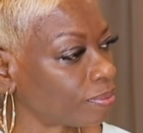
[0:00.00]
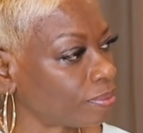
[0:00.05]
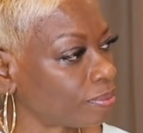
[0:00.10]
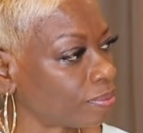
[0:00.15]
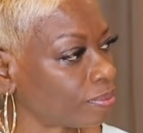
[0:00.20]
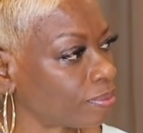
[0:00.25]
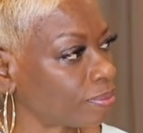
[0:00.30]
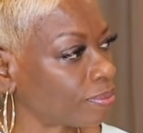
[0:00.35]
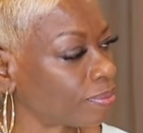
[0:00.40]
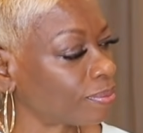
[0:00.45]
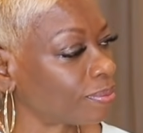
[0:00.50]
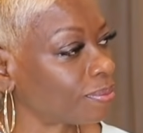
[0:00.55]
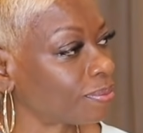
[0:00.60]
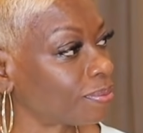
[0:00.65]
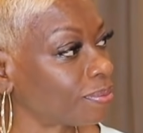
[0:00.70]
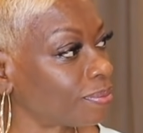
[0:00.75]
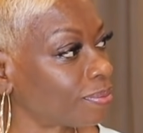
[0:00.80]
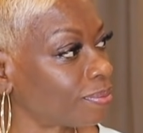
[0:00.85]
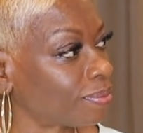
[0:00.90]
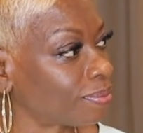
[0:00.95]

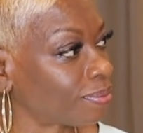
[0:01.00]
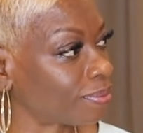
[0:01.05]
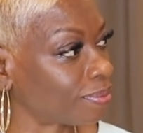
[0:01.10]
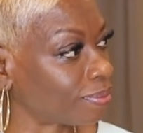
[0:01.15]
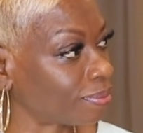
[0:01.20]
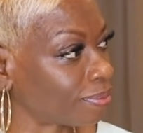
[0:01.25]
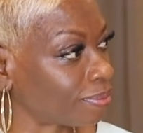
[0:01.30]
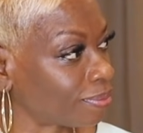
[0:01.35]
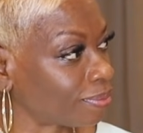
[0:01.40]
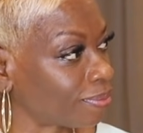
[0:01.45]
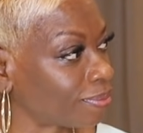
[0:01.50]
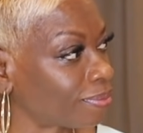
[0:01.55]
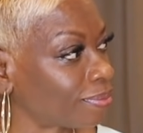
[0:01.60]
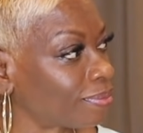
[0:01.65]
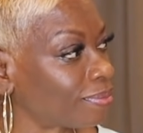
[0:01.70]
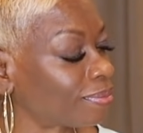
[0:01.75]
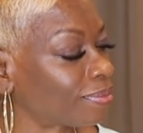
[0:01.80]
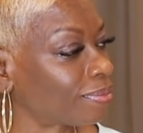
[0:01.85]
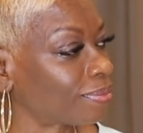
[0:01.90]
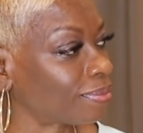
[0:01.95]

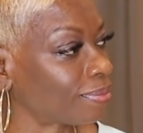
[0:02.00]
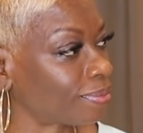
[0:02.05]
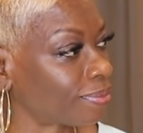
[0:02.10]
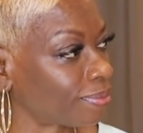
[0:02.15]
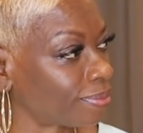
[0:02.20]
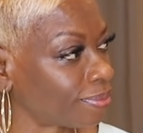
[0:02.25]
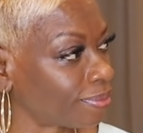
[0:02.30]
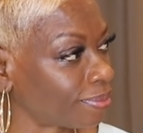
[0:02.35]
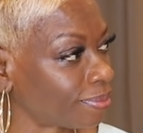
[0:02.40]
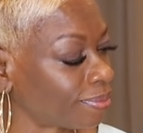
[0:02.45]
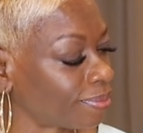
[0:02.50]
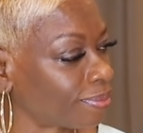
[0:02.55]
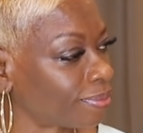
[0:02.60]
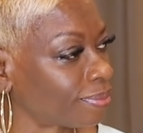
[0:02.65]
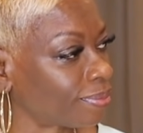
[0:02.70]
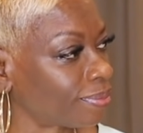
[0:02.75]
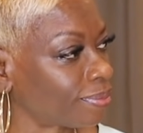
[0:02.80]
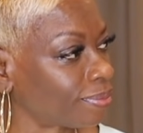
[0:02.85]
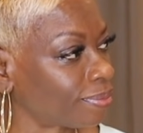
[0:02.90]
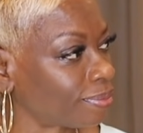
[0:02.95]

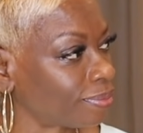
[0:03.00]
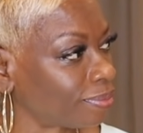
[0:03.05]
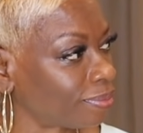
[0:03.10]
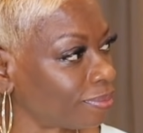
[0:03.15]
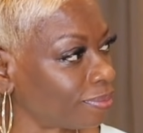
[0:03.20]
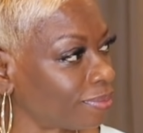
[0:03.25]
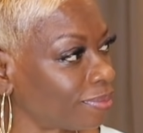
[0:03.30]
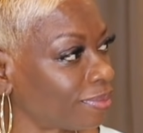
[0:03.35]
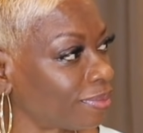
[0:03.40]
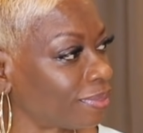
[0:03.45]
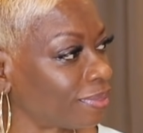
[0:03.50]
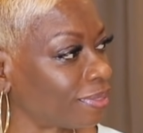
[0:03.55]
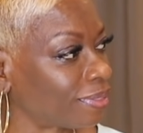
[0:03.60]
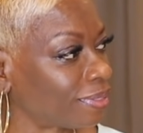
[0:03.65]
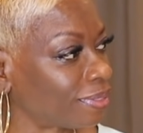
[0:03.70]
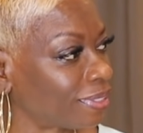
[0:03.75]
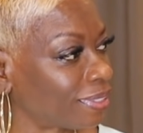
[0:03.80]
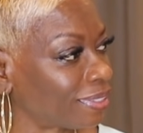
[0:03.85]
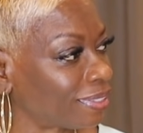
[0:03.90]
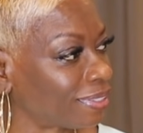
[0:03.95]

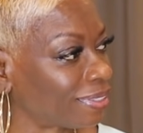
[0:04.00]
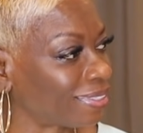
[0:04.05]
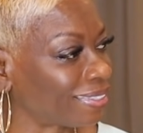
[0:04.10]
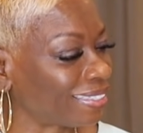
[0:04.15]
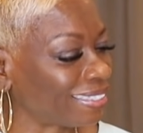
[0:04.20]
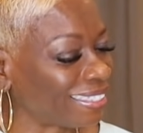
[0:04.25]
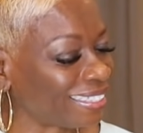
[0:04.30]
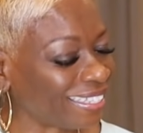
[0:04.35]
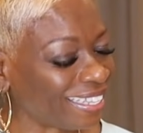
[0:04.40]
[no speech]